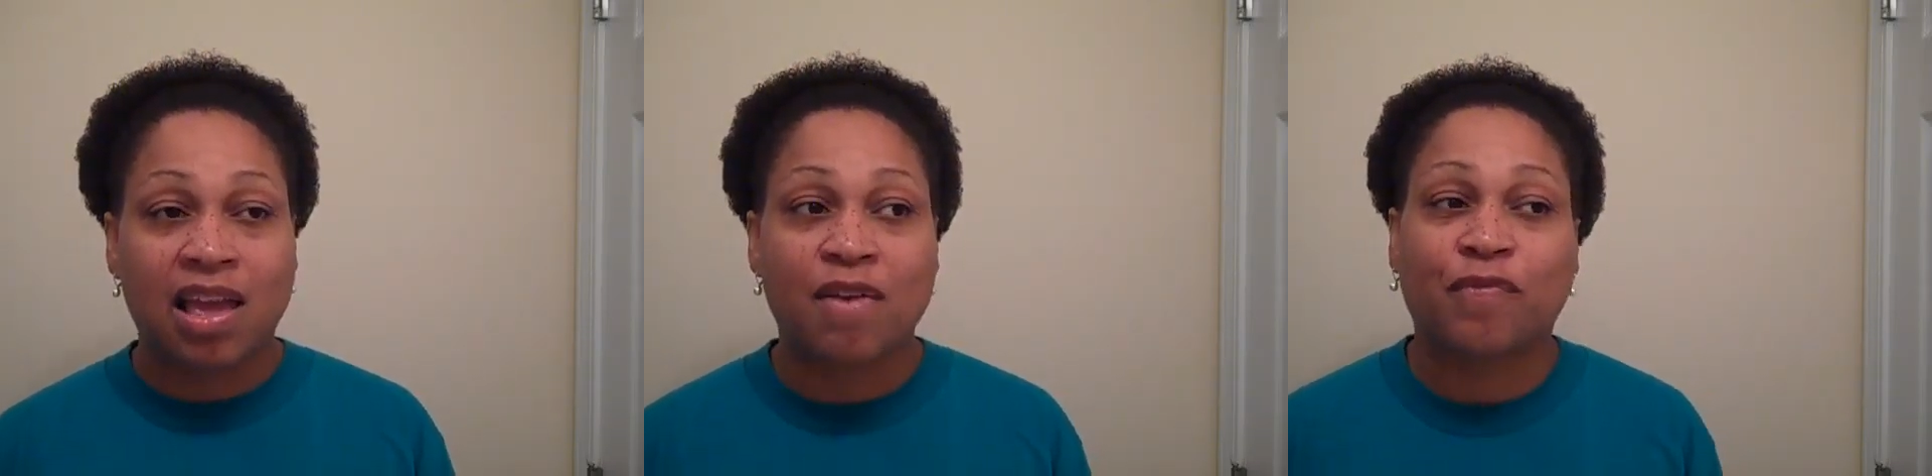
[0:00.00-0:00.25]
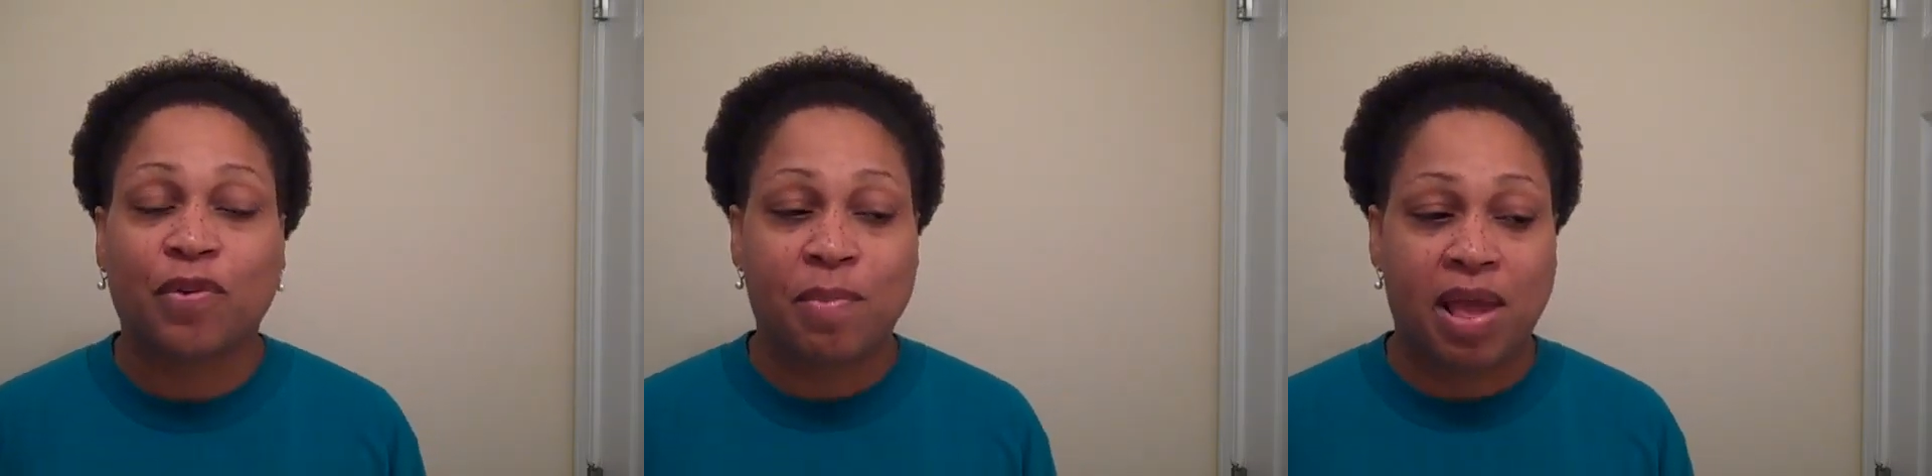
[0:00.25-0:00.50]

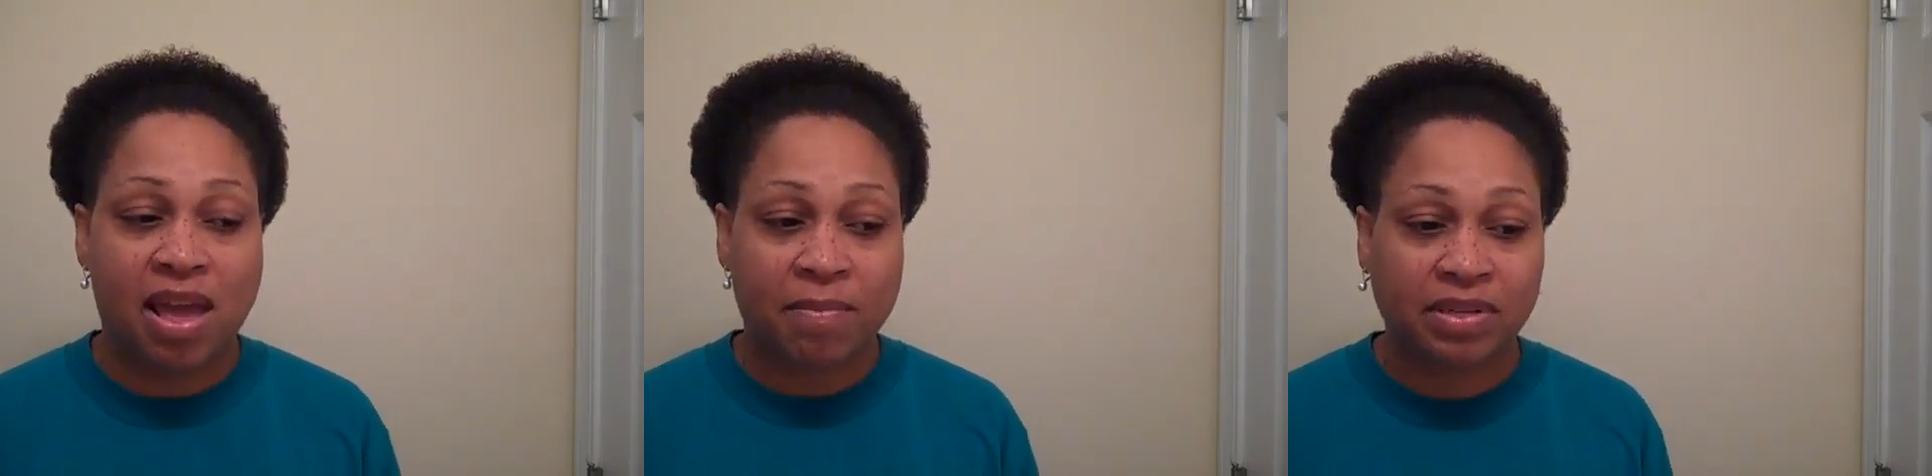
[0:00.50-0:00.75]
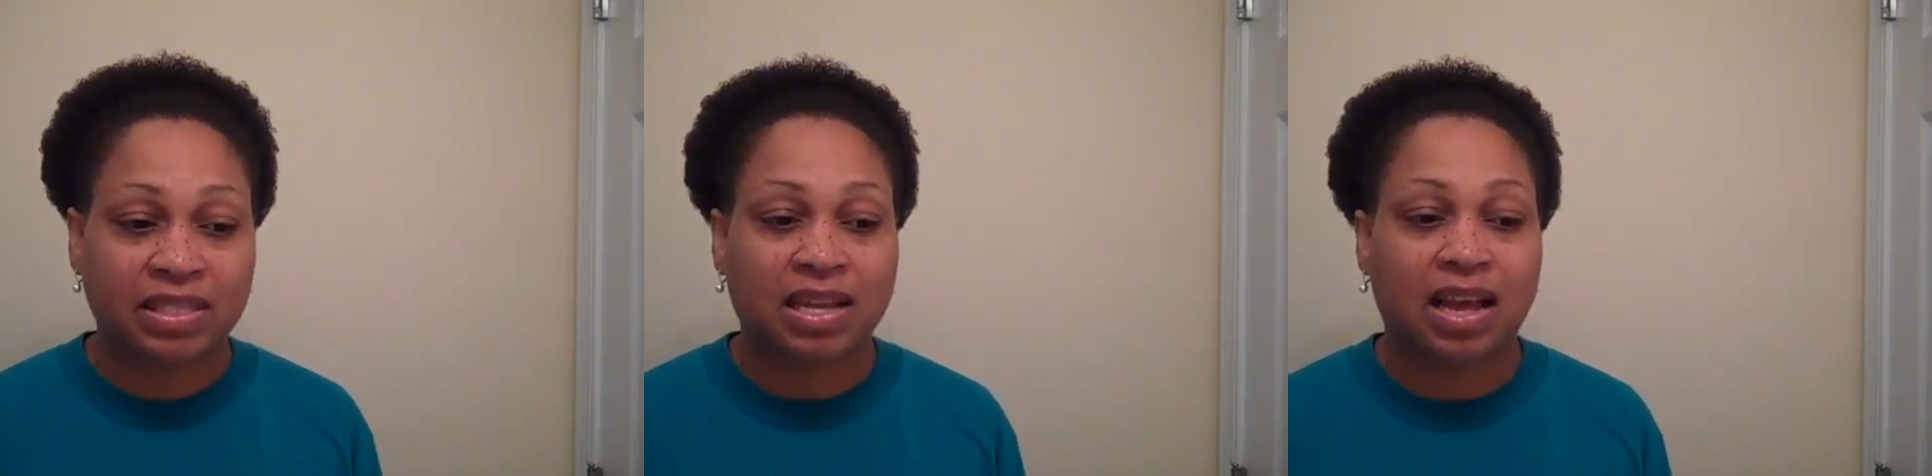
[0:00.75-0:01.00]
And from
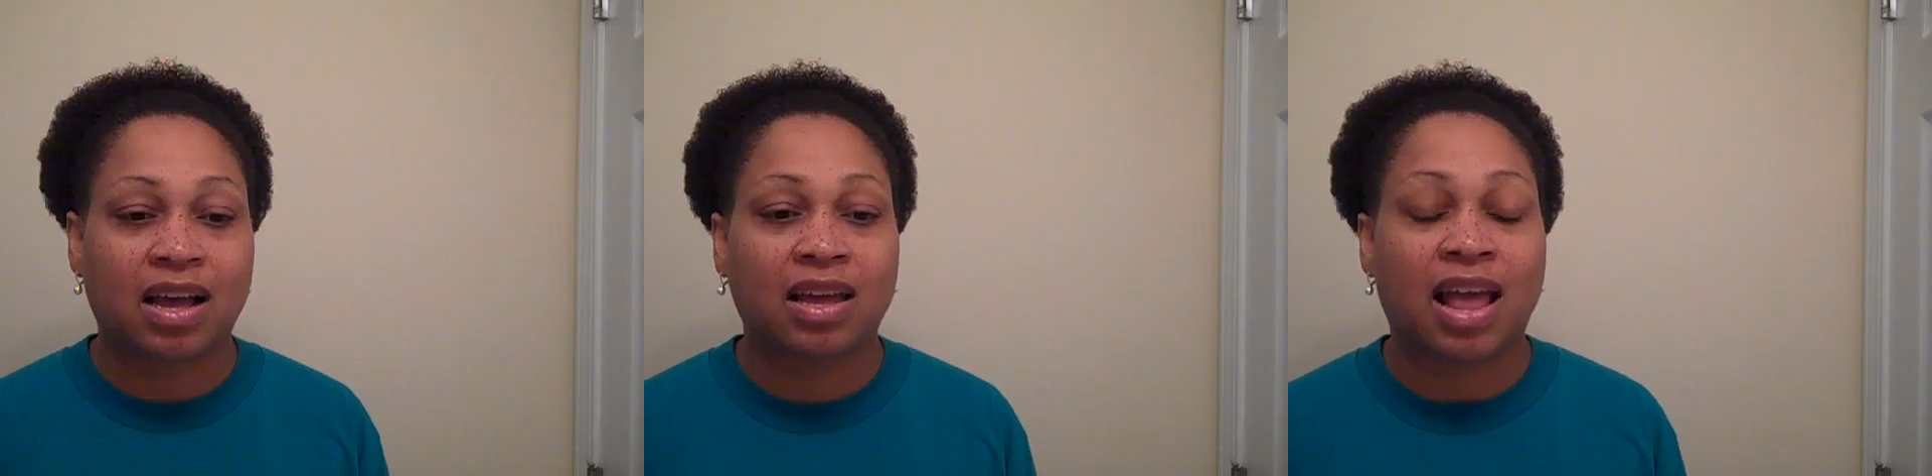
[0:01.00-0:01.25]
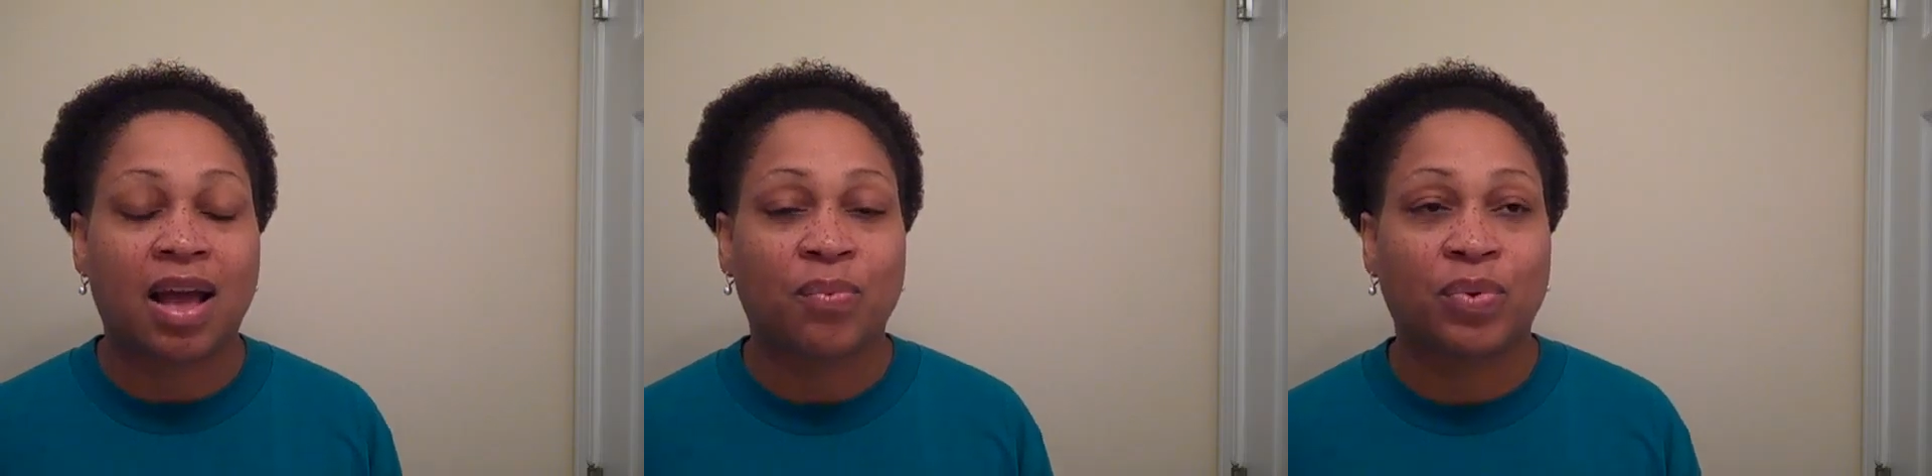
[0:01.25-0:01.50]
Amazon,
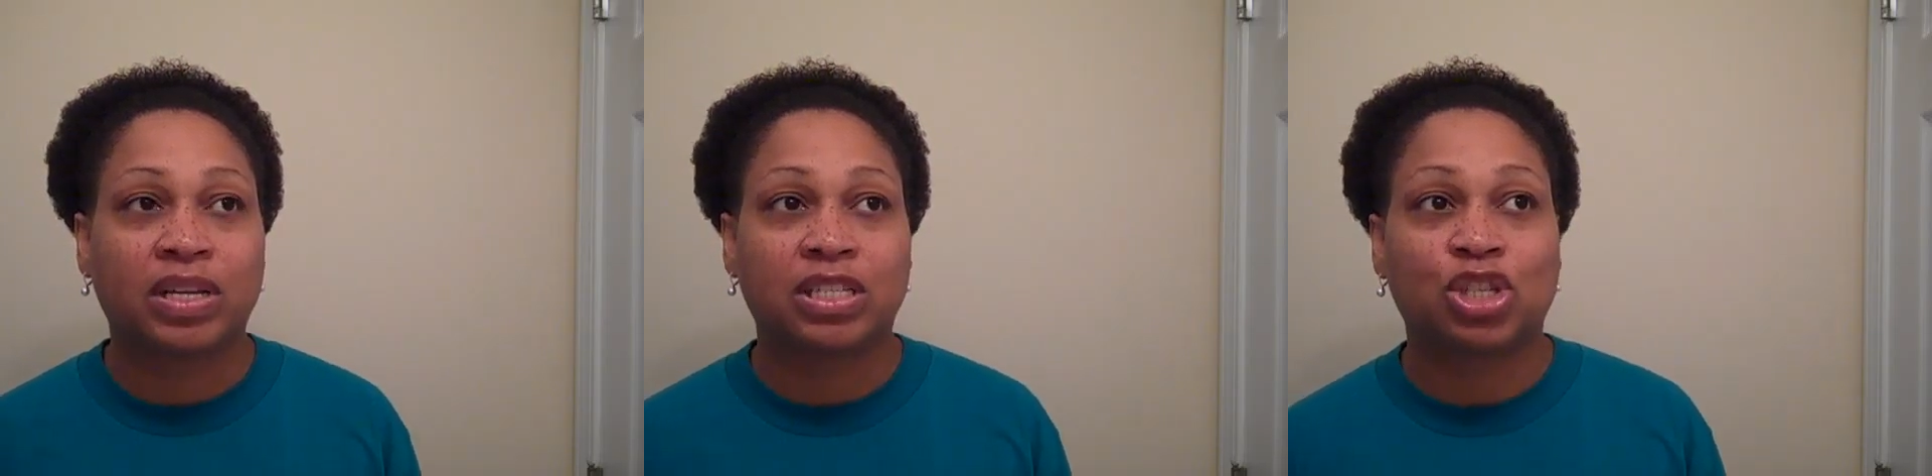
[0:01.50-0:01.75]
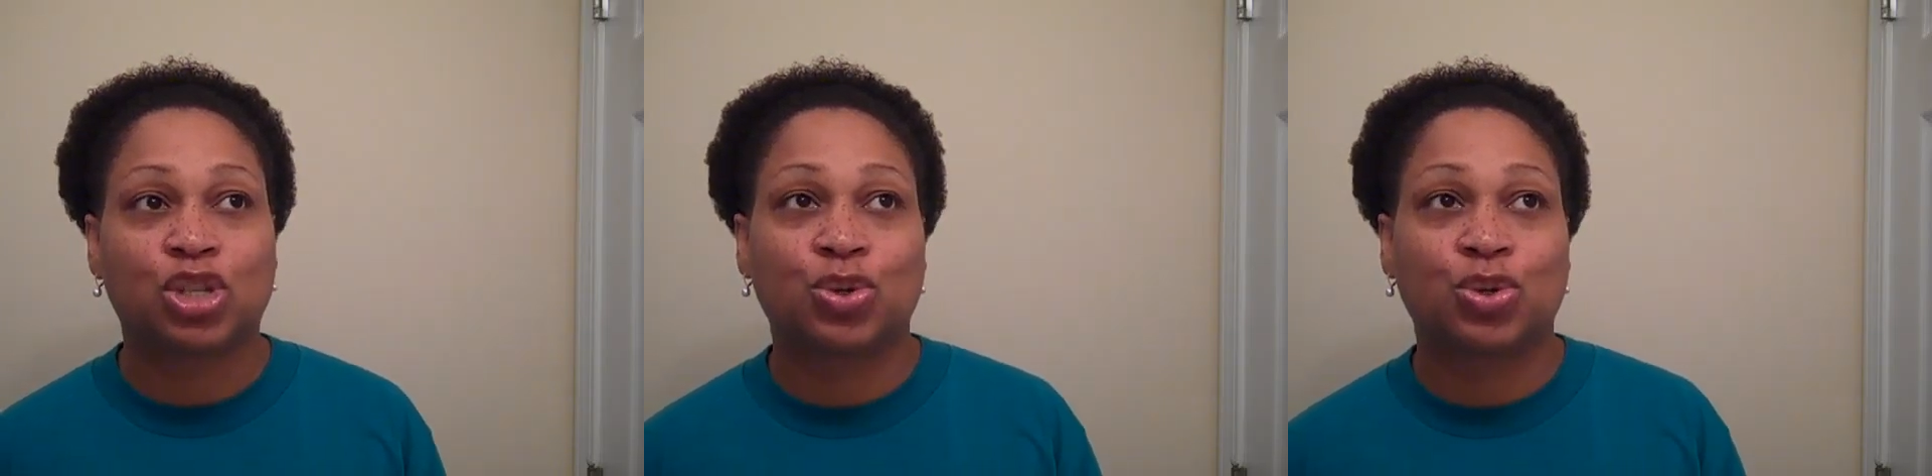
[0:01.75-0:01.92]
I went